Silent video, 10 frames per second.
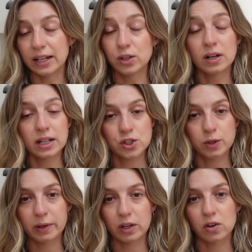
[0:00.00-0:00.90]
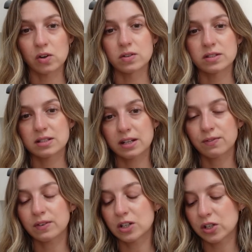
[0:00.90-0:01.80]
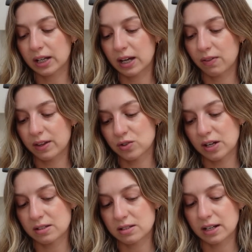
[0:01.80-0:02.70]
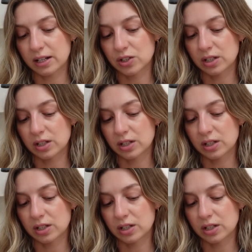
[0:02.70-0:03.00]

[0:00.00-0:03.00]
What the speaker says: and you like shopping at COS, definitely check out their trouser selection,